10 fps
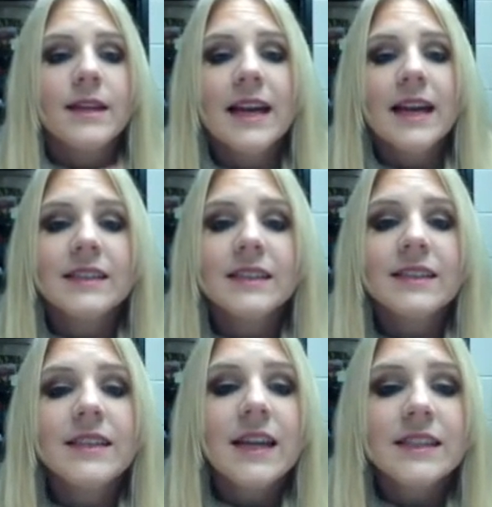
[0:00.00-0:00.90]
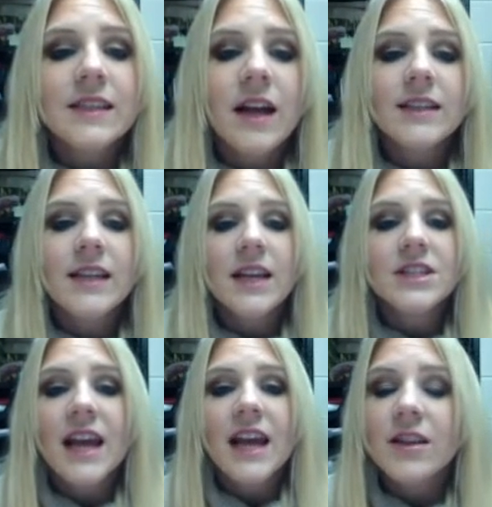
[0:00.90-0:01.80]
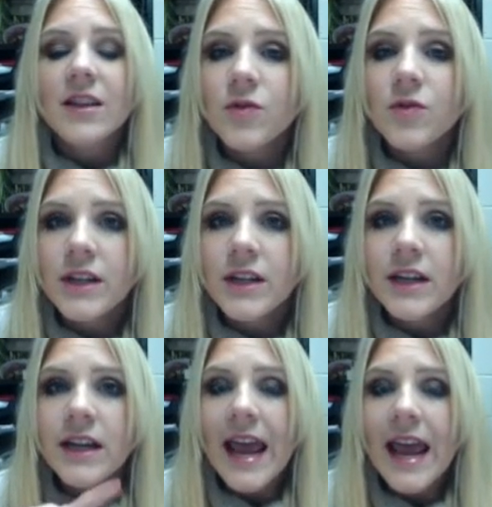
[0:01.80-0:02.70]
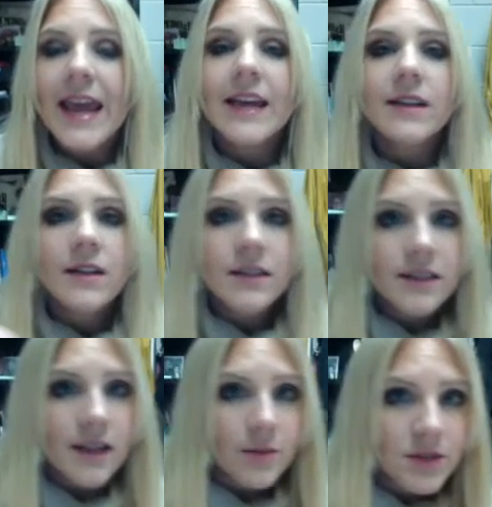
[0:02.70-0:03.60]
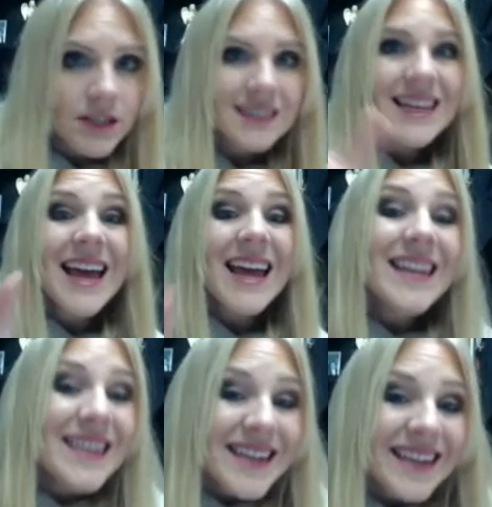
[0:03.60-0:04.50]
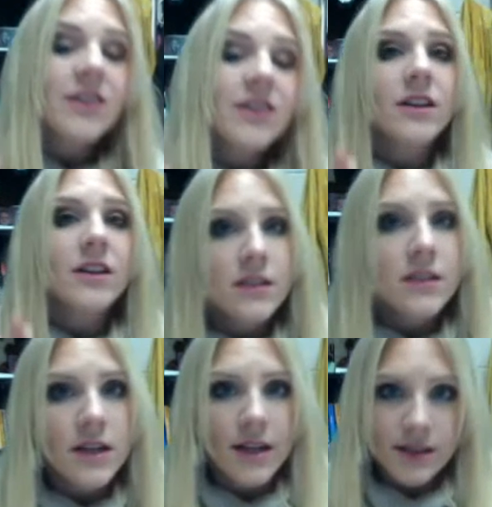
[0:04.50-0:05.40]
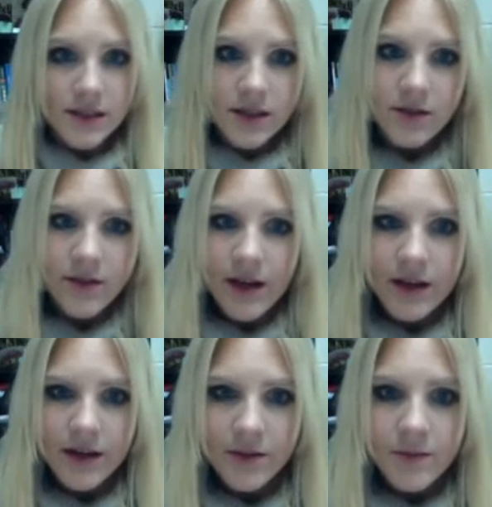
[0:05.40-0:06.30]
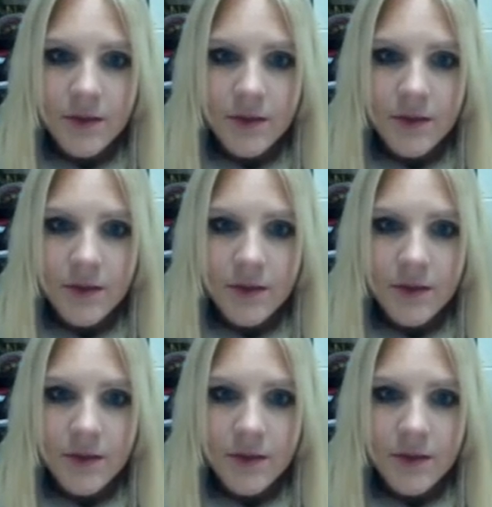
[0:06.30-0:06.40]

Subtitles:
Texas does not touch California, and subject, neither does Nevada.